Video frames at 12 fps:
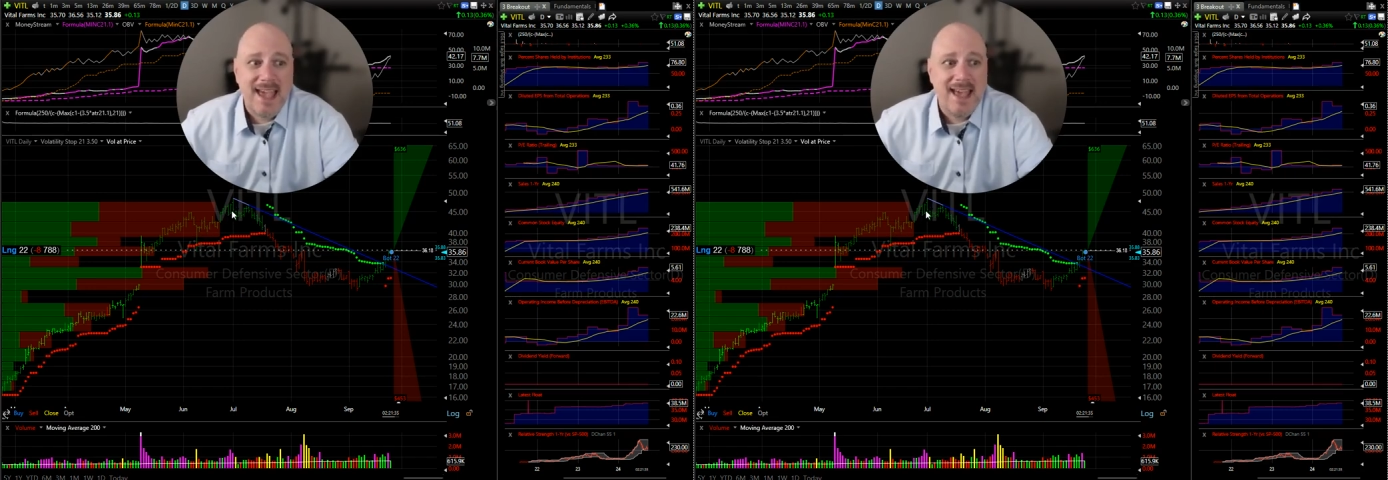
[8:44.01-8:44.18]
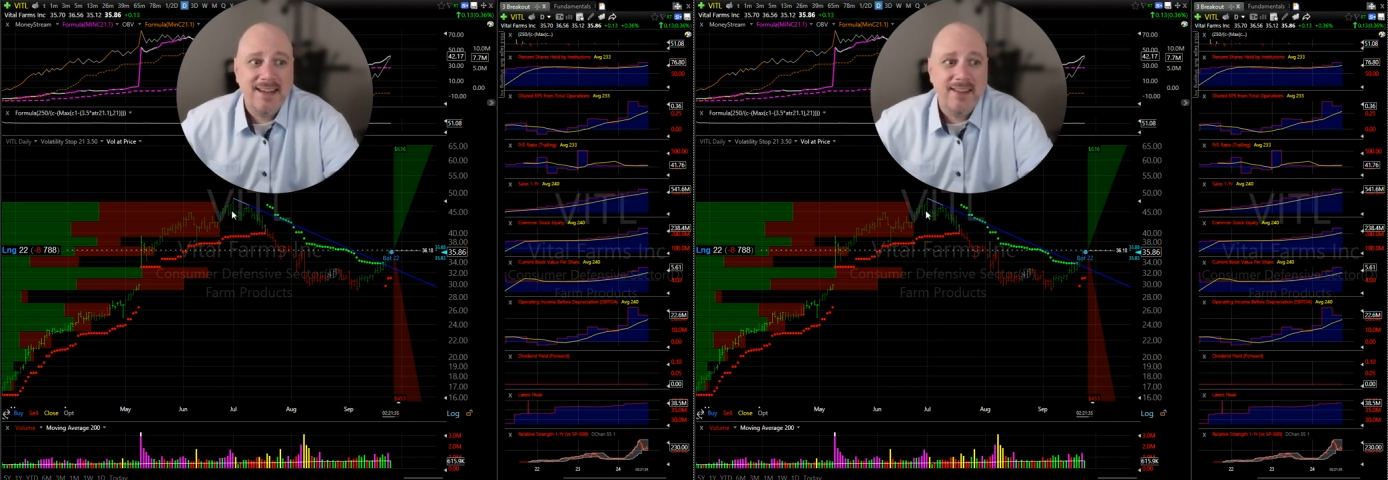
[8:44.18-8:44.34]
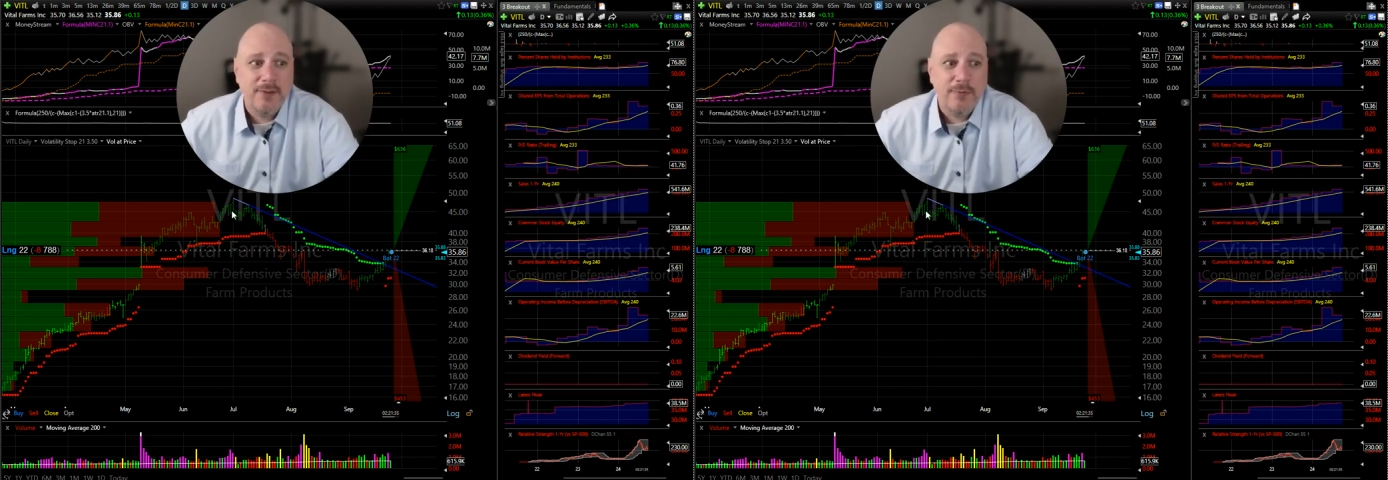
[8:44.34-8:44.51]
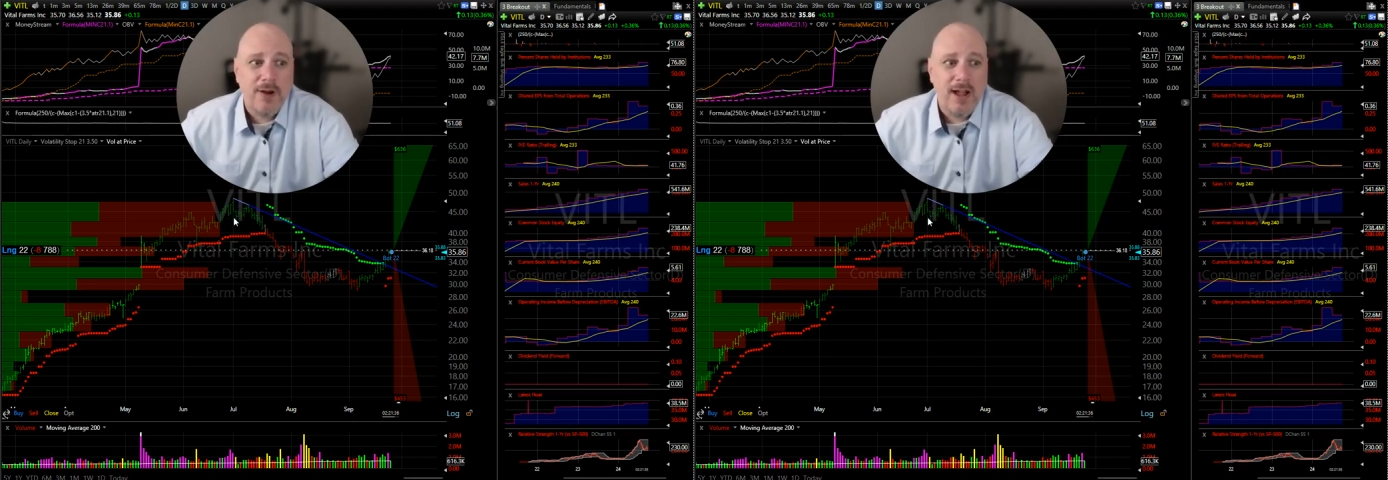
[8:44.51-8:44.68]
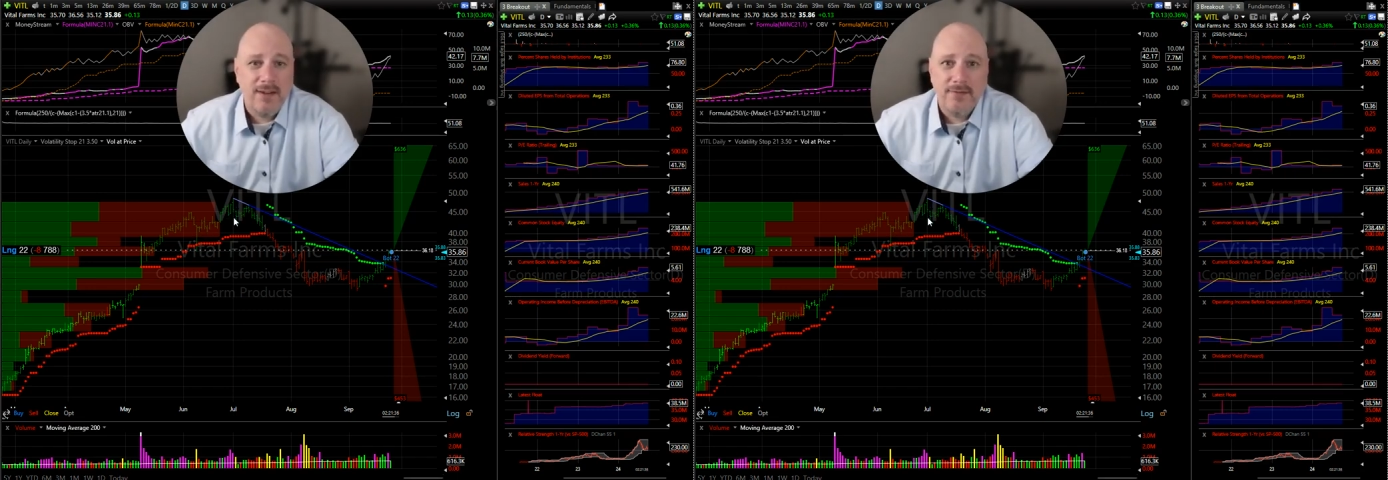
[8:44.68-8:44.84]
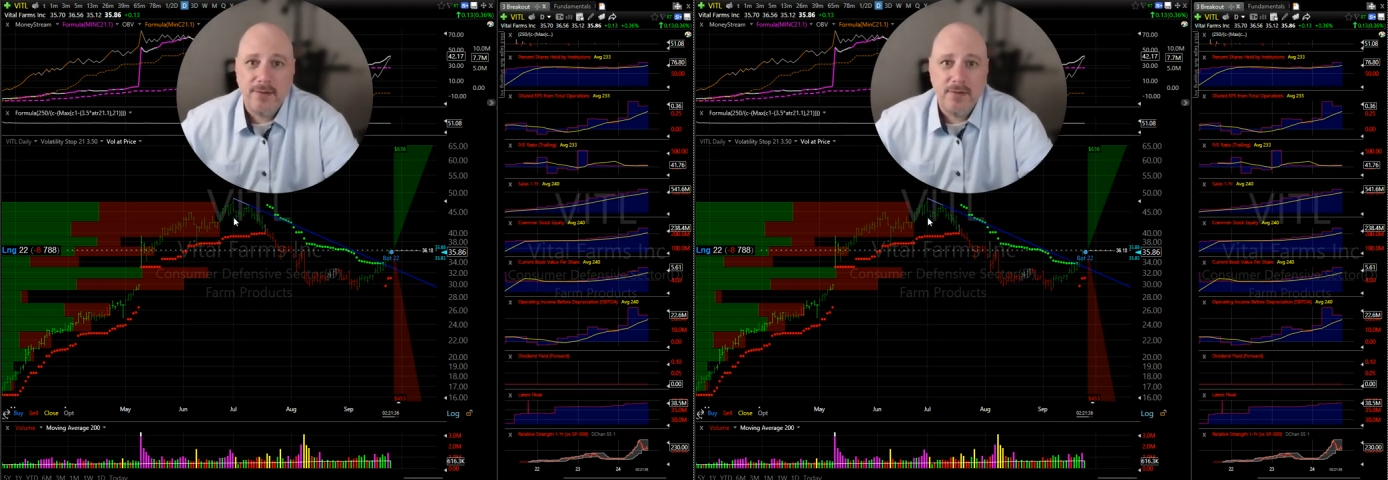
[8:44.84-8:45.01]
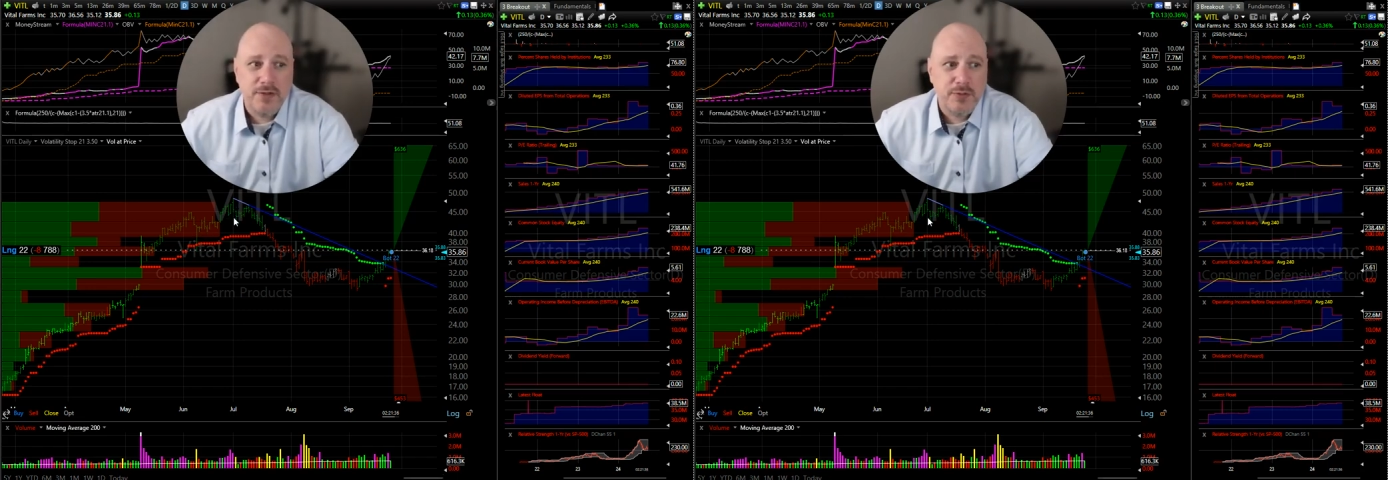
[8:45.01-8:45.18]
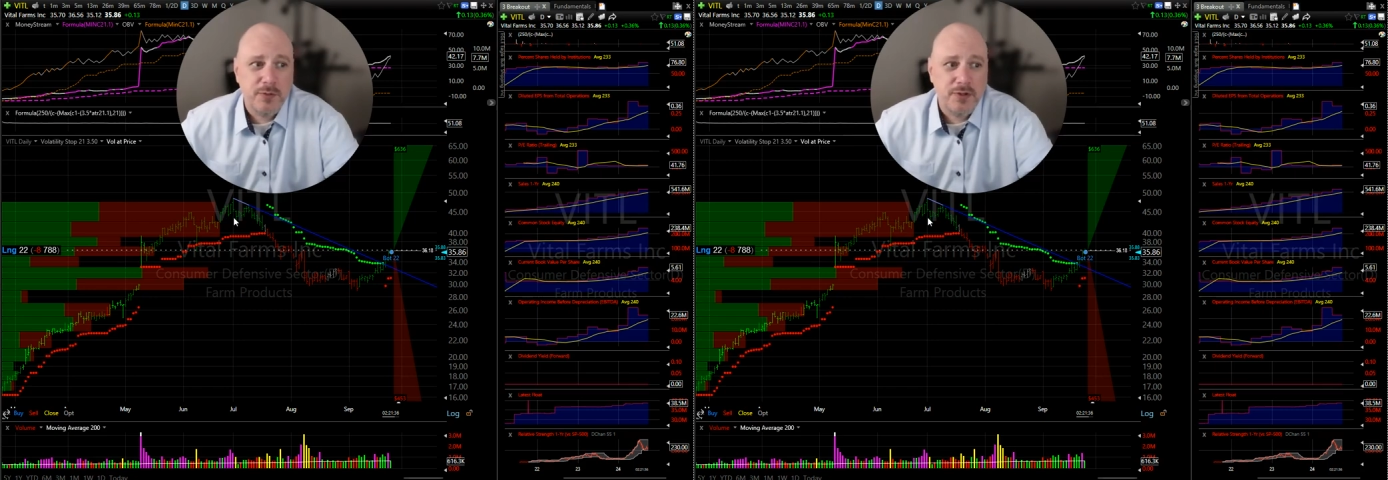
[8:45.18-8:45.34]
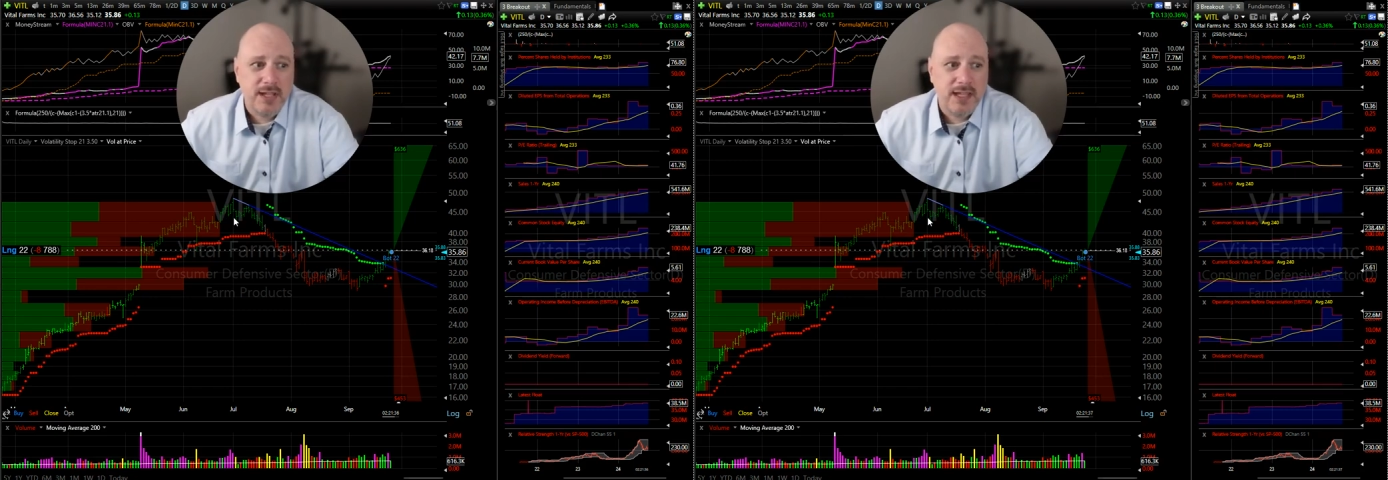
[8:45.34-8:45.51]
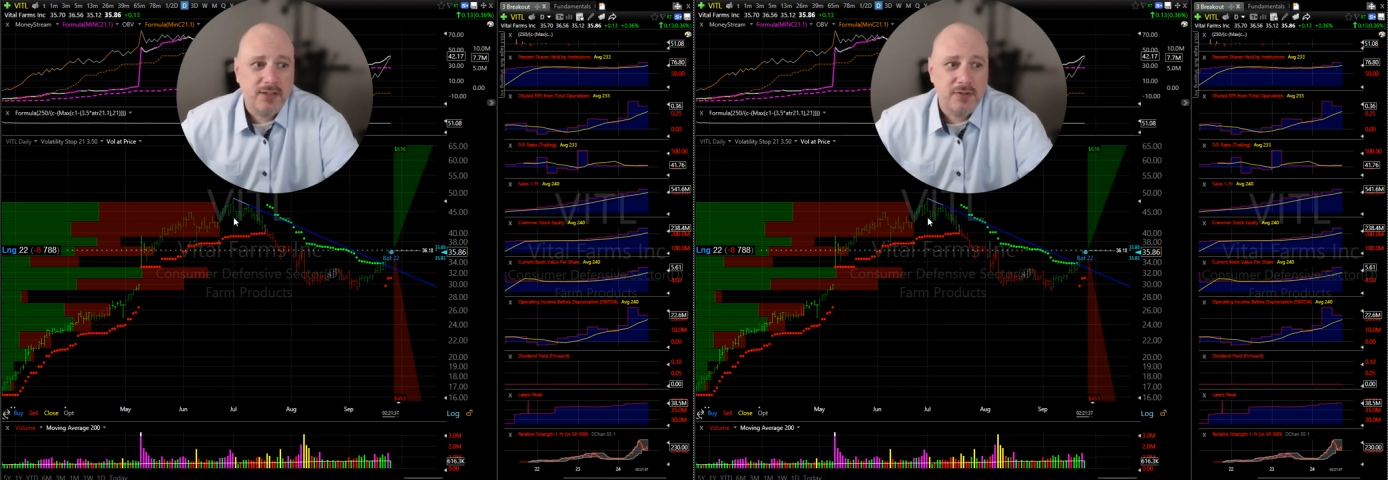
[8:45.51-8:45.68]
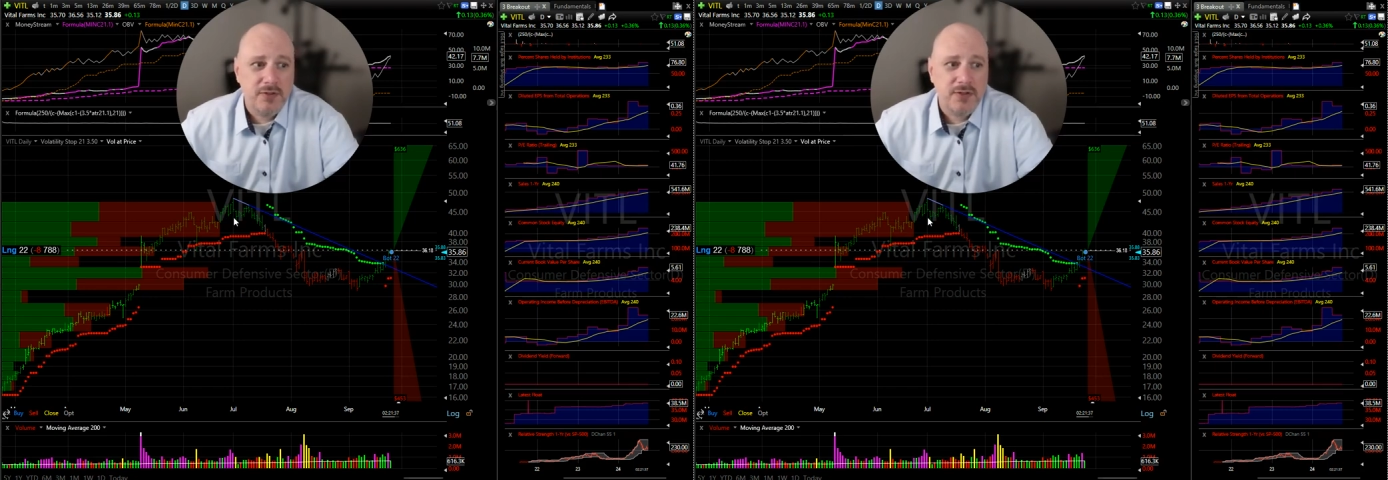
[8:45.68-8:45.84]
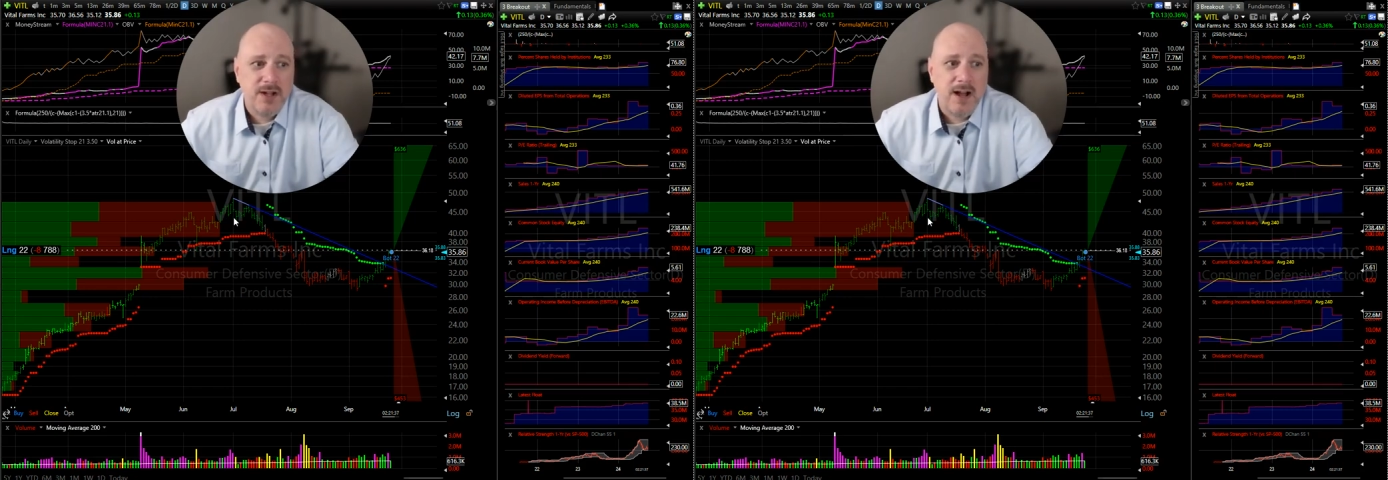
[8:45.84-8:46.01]
end of the run for this particular
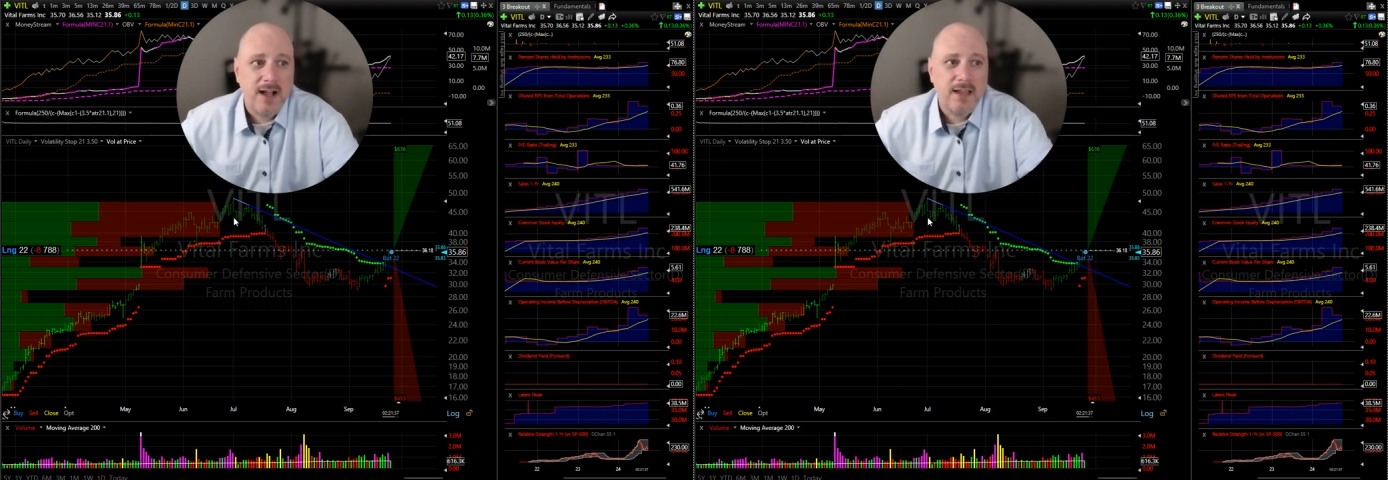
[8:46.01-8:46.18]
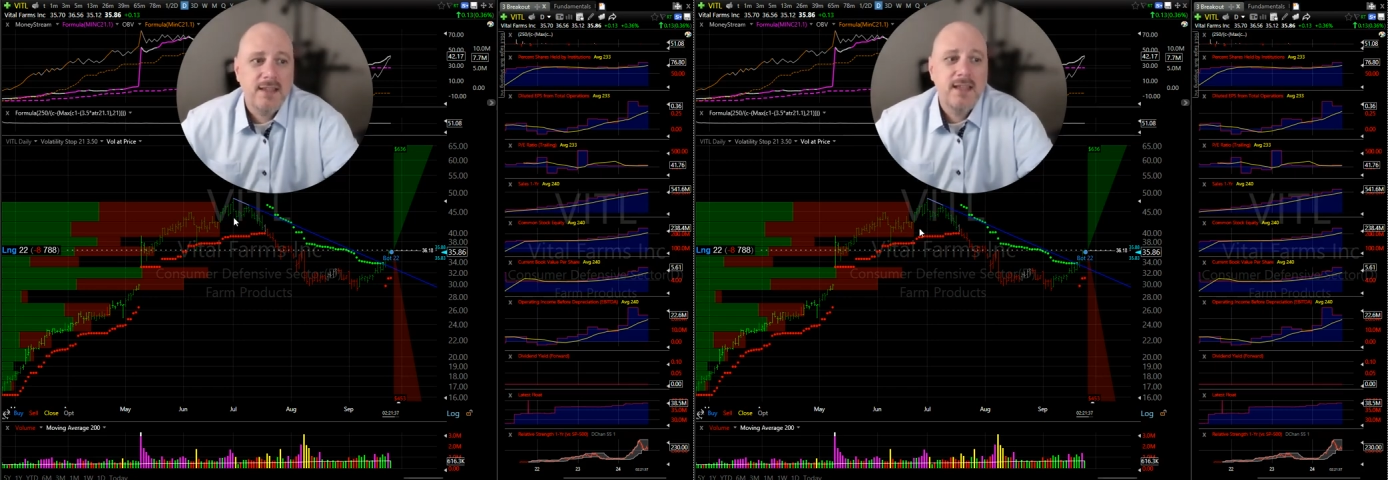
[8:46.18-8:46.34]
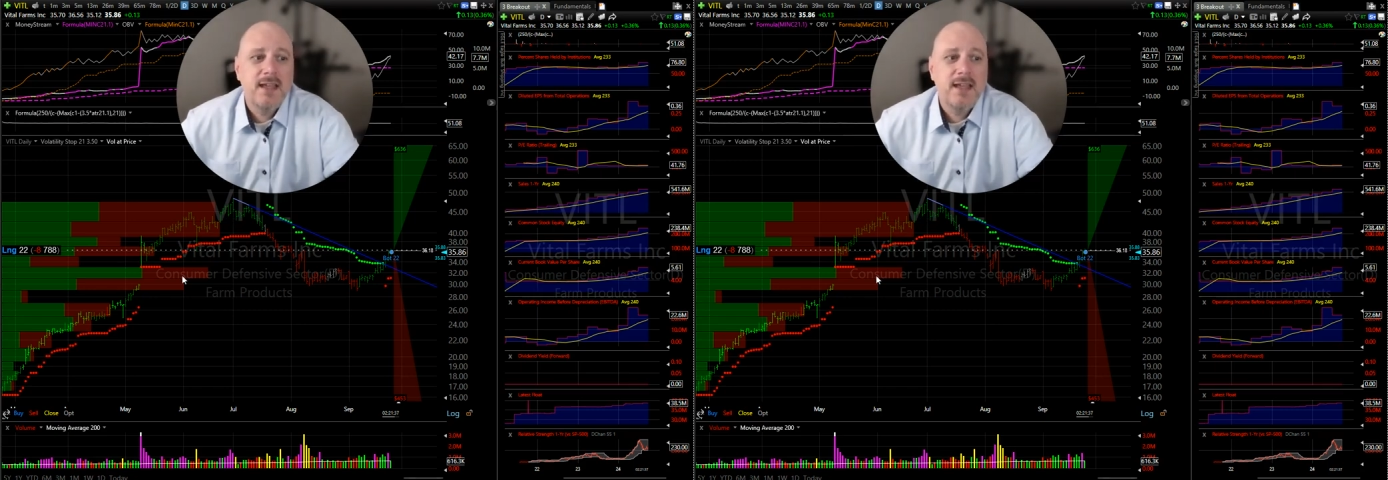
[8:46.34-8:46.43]
stock.